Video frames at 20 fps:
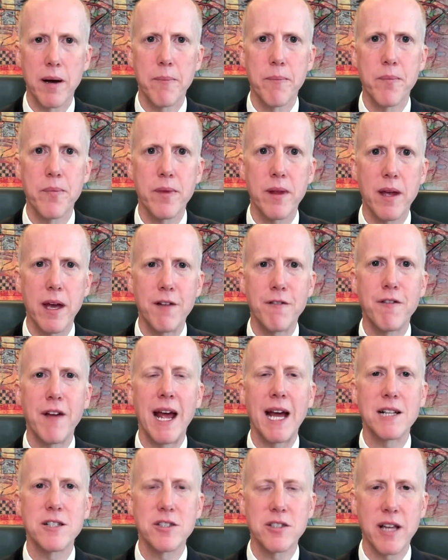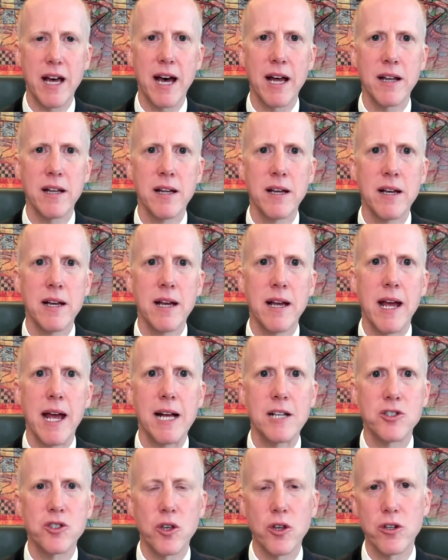um, advance that.
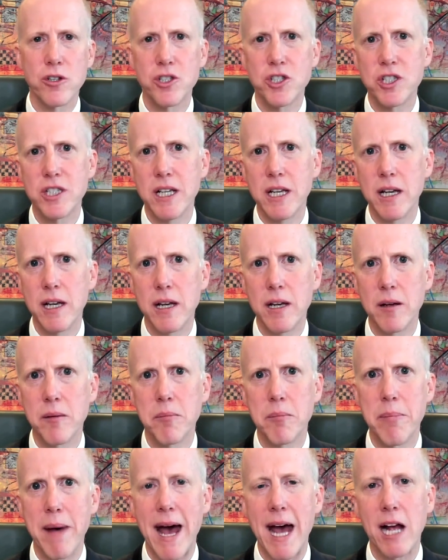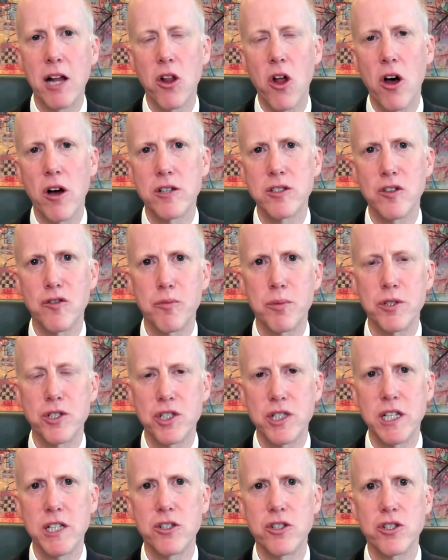And so you're seeing backlogs of
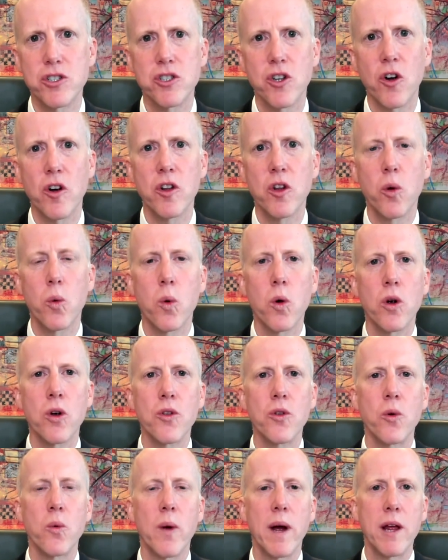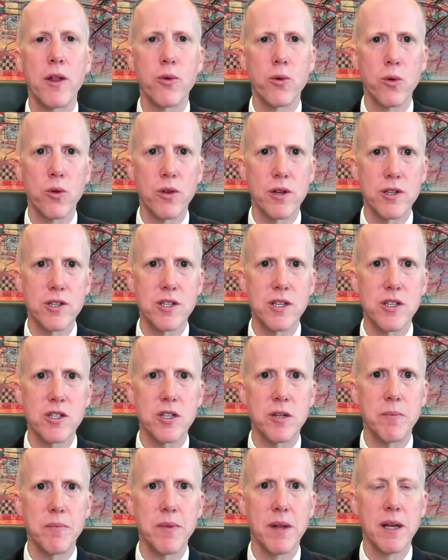procedures starting to work their way through the
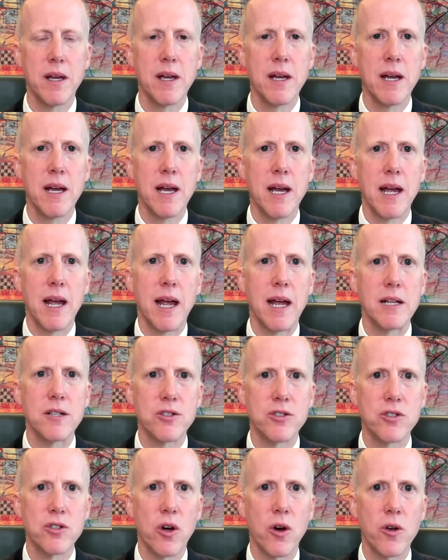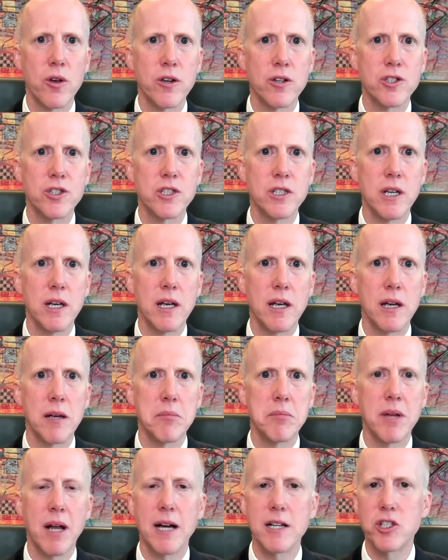system. And so you're
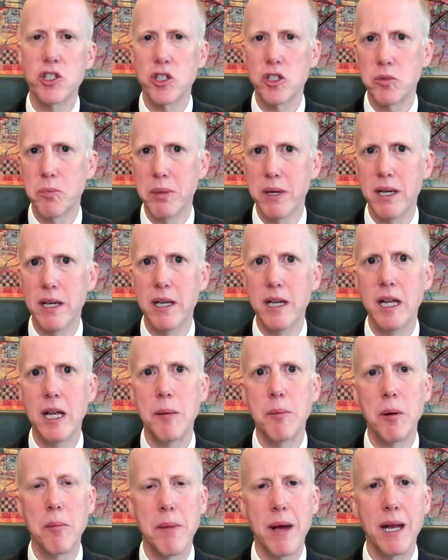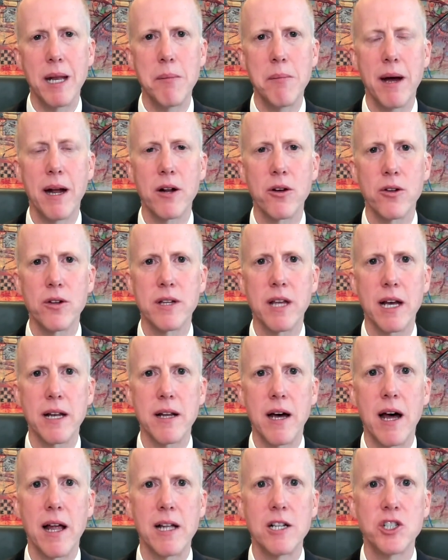seeing not just BD, but many medical
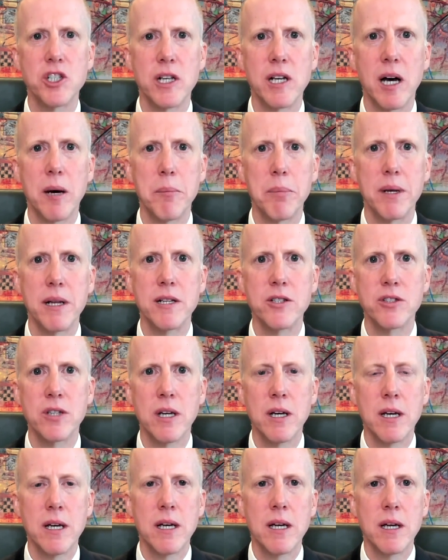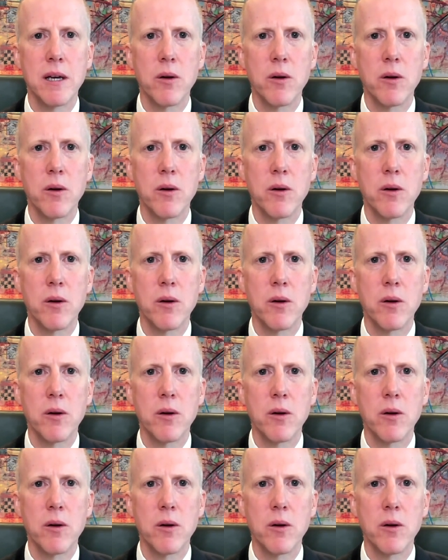technology companies